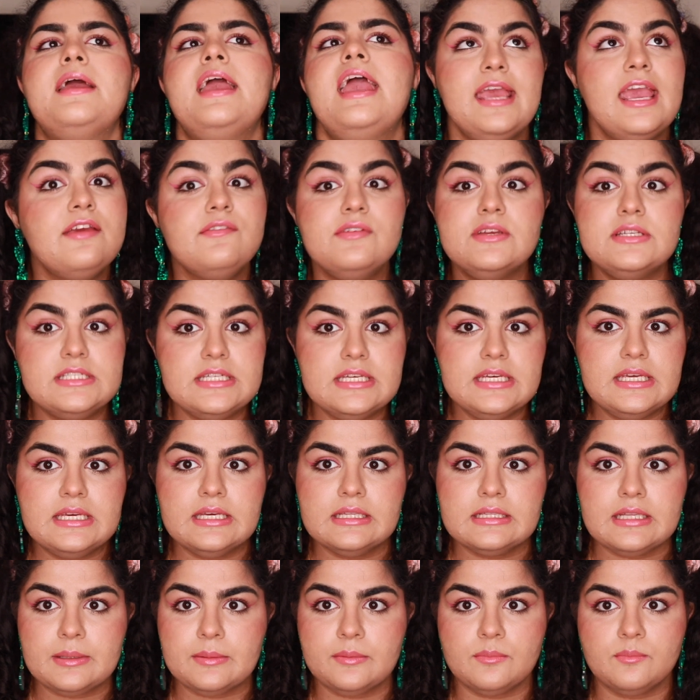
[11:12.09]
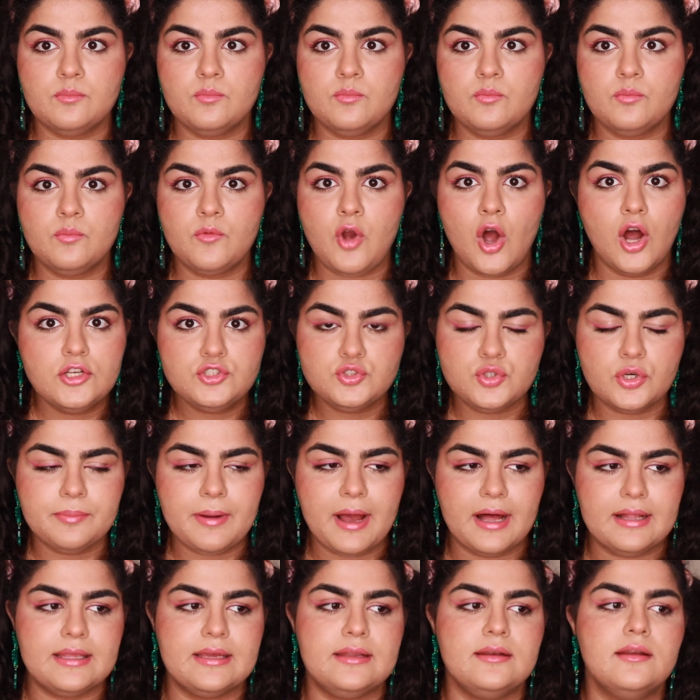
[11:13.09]
KVD like contour
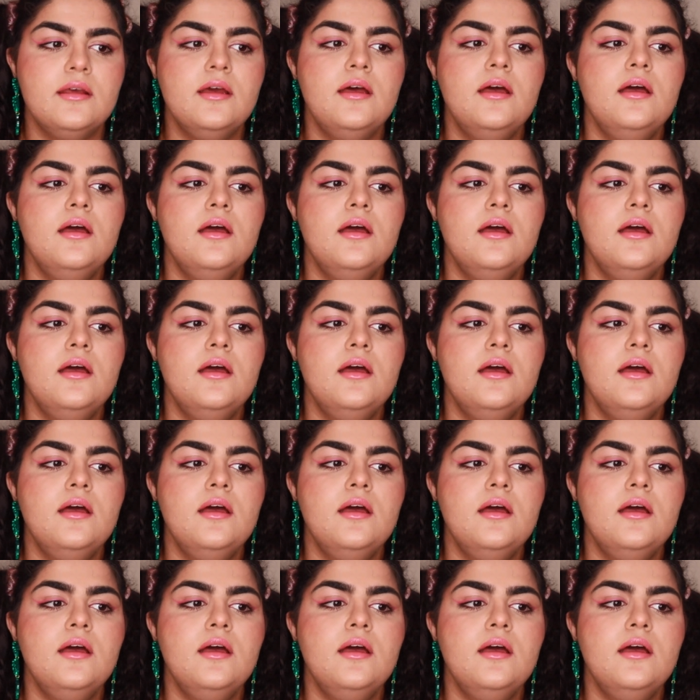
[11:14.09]
palette,